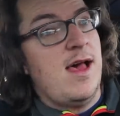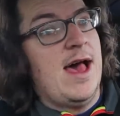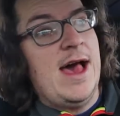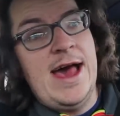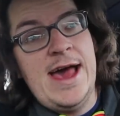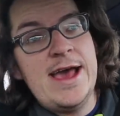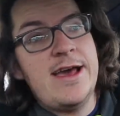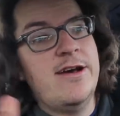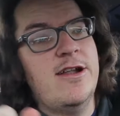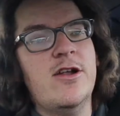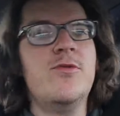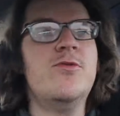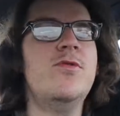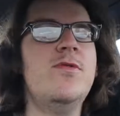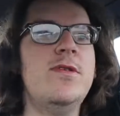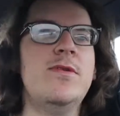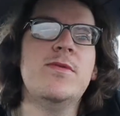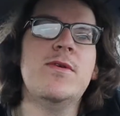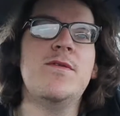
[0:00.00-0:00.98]
I'm gonna
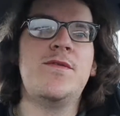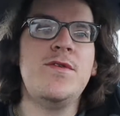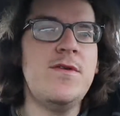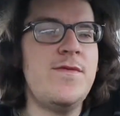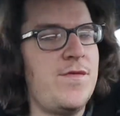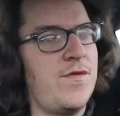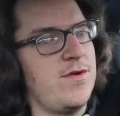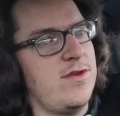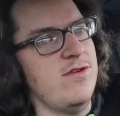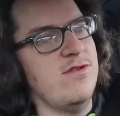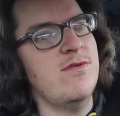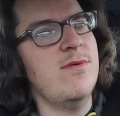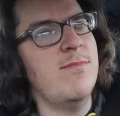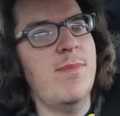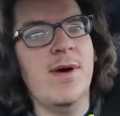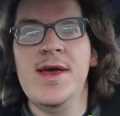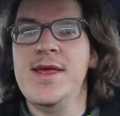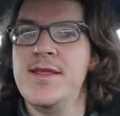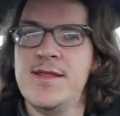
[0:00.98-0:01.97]
ruin the review for you,
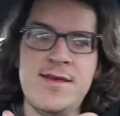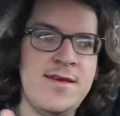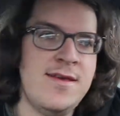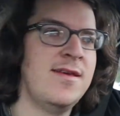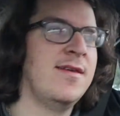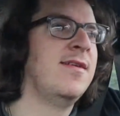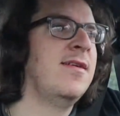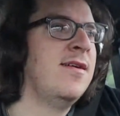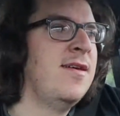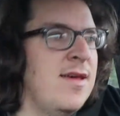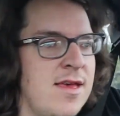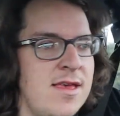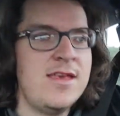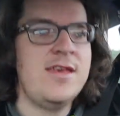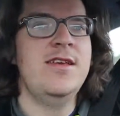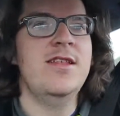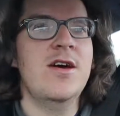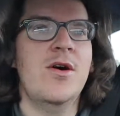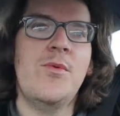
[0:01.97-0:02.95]
but
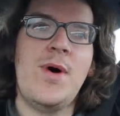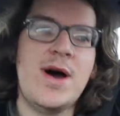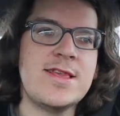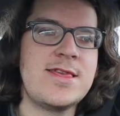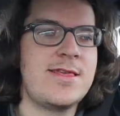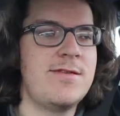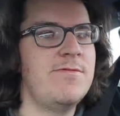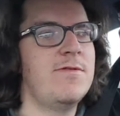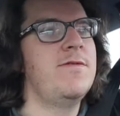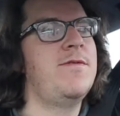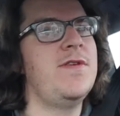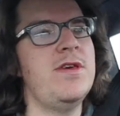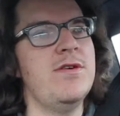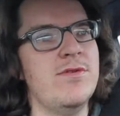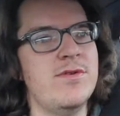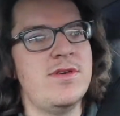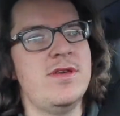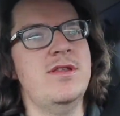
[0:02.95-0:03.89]
you know, watch the review.